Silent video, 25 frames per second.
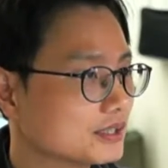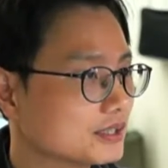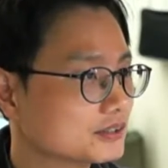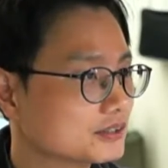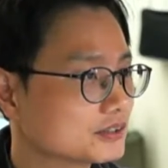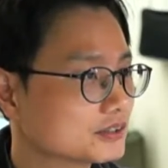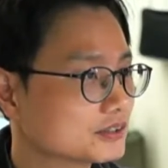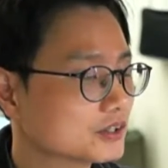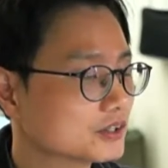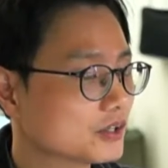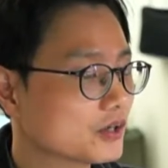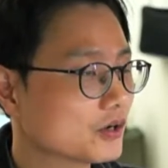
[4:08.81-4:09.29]

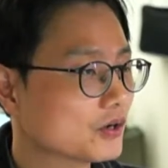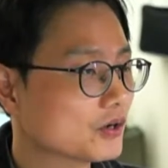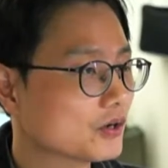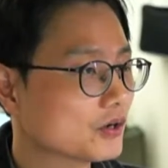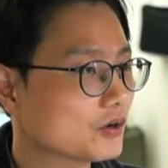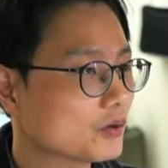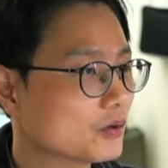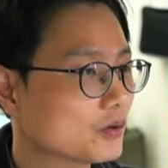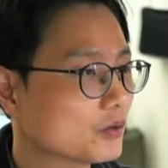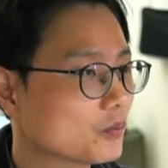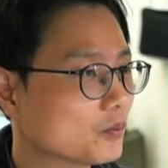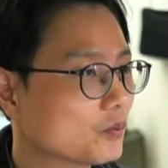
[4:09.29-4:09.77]

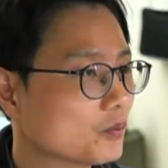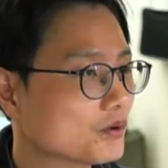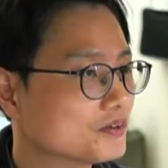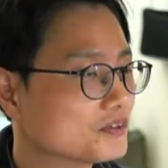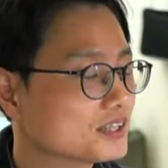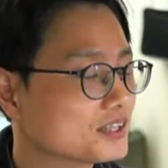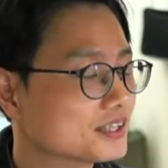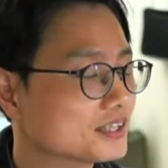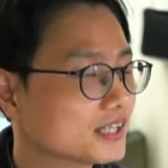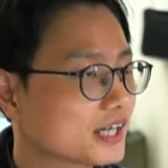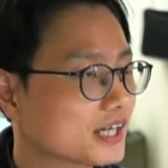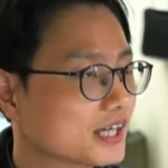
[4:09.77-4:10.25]
So one
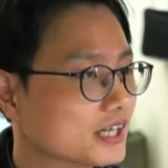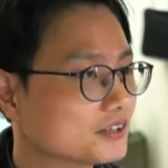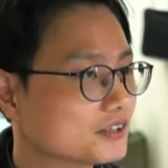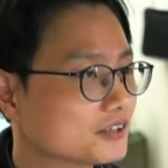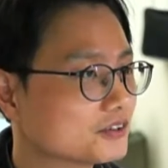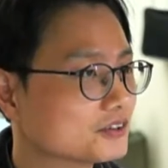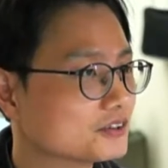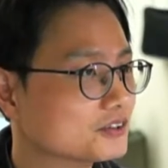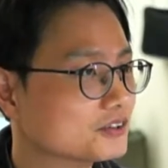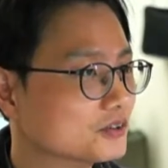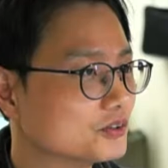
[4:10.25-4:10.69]
thing that I could